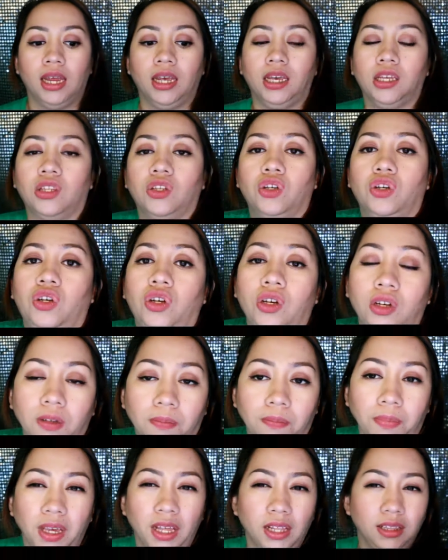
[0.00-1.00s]
it
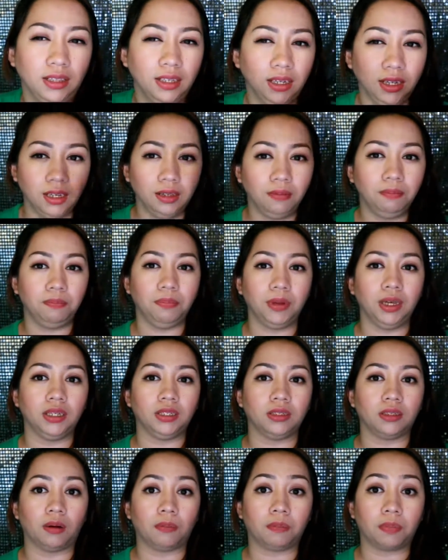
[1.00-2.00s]
could be a little bit